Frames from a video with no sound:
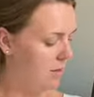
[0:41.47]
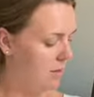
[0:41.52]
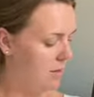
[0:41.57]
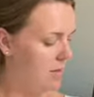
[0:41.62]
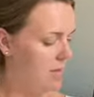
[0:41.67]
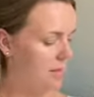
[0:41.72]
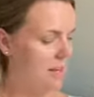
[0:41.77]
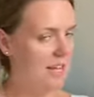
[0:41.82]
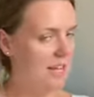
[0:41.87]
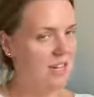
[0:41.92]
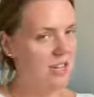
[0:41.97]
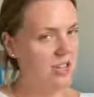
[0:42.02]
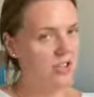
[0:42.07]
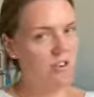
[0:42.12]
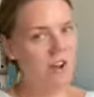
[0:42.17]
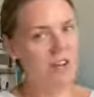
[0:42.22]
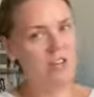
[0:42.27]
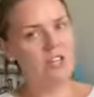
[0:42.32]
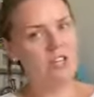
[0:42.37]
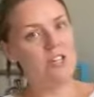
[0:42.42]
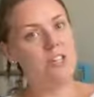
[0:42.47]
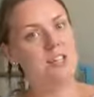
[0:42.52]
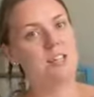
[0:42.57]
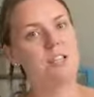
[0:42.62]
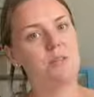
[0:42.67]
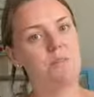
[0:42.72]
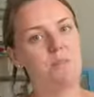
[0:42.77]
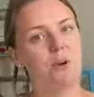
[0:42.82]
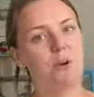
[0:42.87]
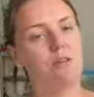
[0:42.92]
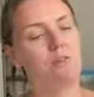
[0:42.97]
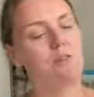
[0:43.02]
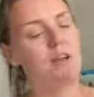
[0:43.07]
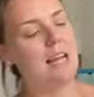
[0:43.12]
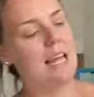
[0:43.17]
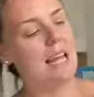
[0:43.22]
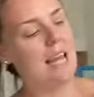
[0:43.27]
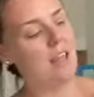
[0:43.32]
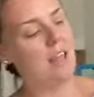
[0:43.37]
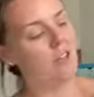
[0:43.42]
The illustrations in this book are
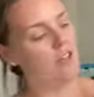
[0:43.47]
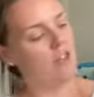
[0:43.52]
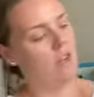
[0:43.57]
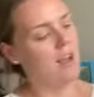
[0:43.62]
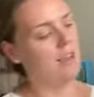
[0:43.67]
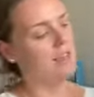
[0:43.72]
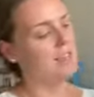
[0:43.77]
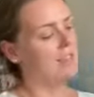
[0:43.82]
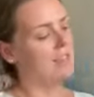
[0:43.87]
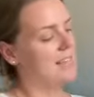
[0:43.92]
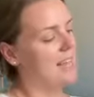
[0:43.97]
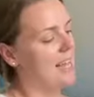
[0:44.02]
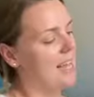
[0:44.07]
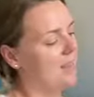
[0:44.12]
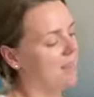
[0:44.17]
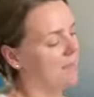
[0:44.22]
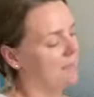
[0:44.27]
really interesting.